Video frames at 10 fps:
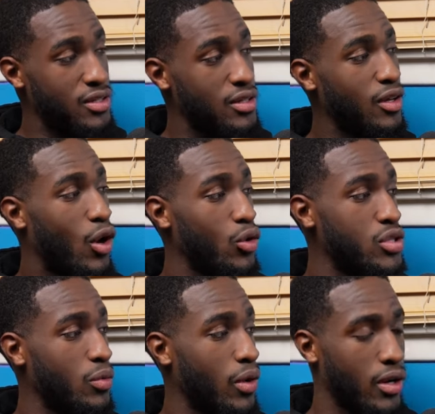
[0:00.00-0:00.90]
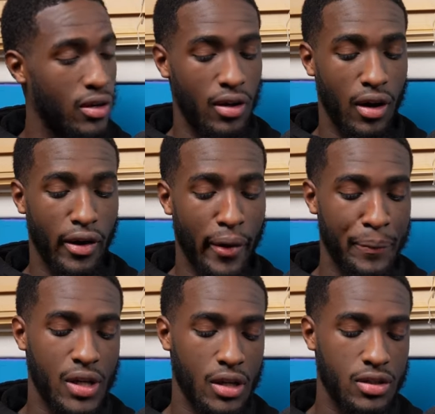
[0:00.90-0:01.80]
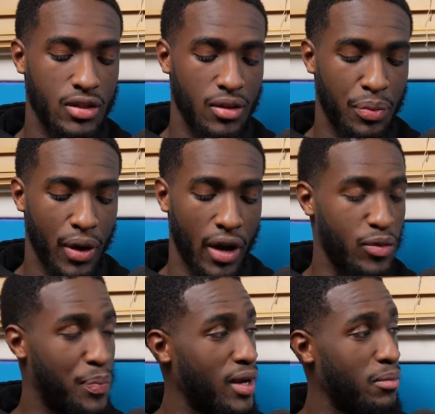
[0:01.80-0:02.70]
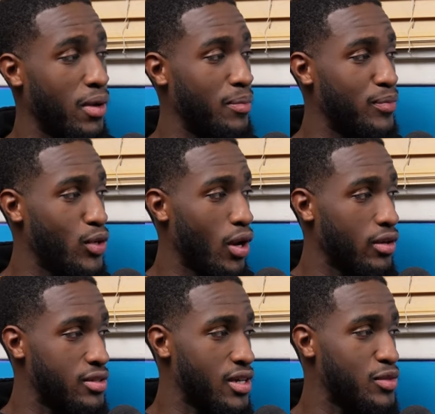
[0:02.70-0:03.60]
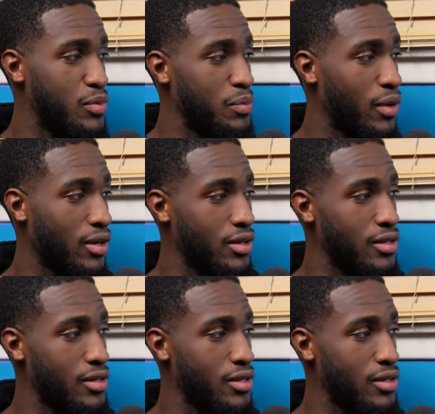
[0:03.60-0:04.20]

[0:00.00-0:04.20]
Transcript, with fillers: of the coaching work, uh, I'm texting the player. I have to pick him up. You know how the G As be picking